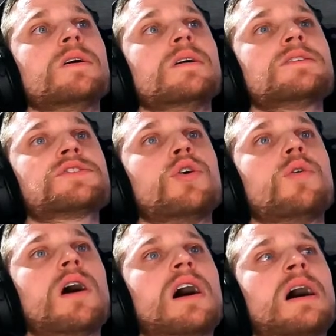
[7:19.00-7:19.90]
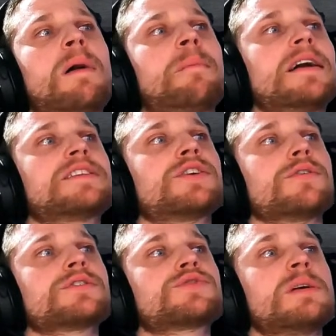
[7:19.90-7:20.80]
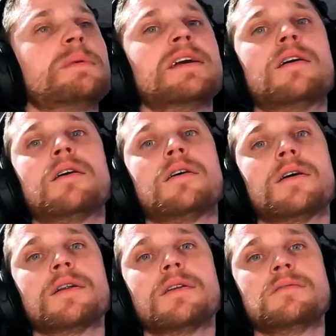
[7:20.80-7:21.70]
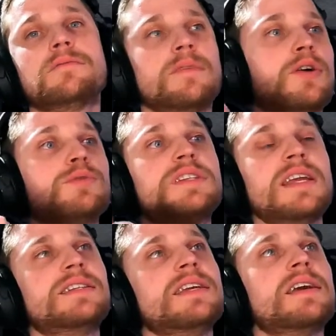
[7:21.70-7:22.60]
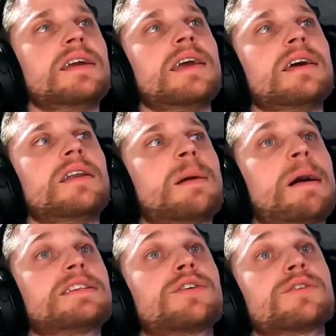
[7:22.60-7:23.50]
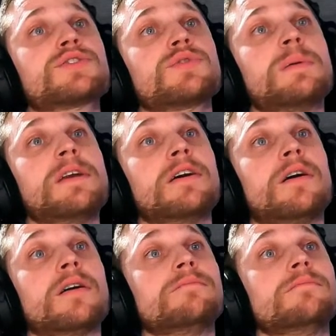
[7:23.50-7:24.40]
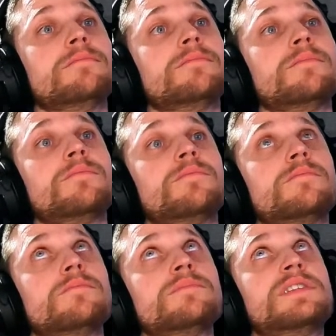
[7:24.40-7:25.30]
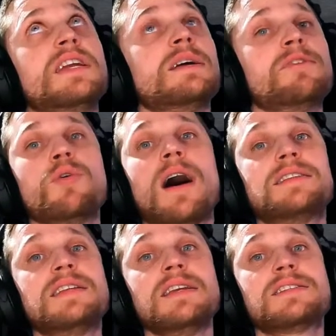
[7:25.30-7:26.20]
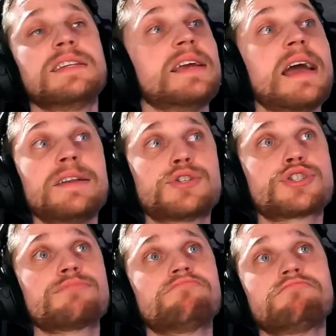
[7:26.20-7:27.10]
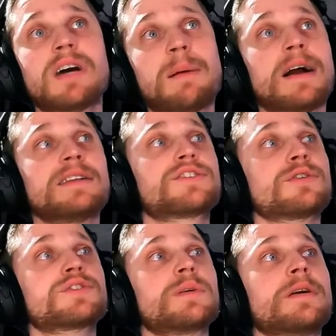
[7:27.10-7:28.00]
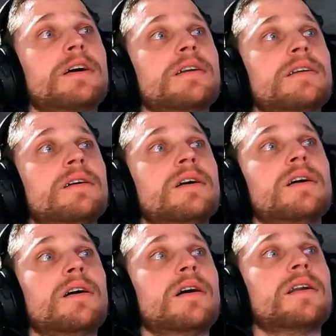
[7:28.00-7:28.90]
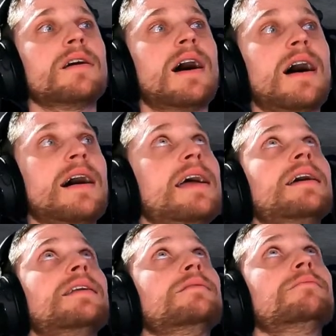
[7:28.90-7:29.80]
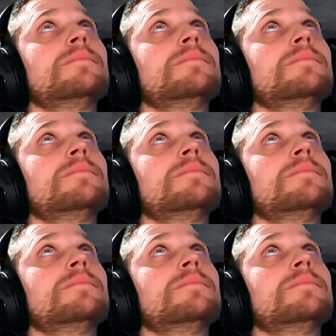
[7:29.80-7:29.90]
So I might start streaming on TT again. I might start streaming on TWITCH. I might start streaming on INSTA.